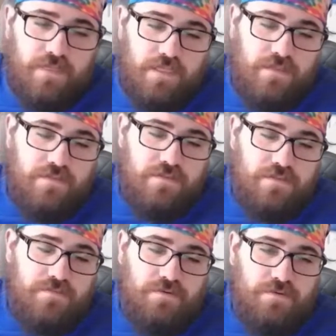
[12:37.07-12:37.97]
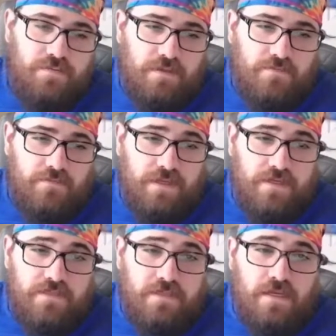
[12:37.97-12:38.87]
it'll just put him in the
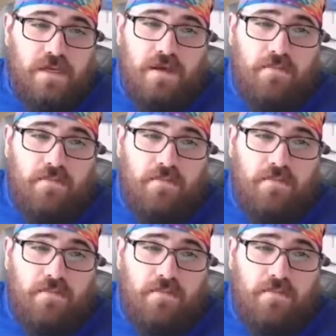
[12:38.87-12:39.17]
flex.